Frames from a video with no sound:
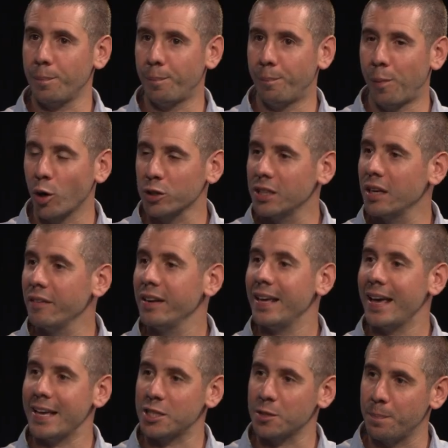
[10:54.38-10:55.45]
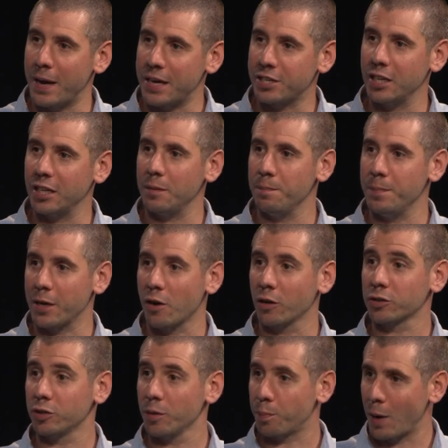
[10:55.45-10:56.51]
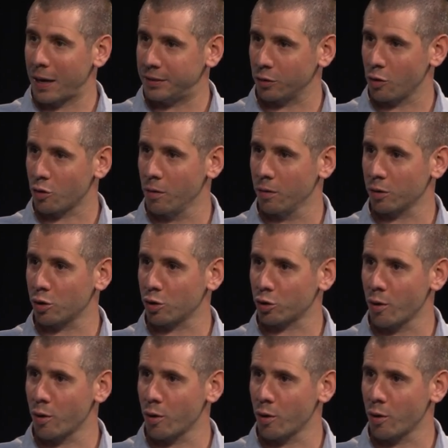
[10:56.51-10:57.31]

positively, especially because of the practical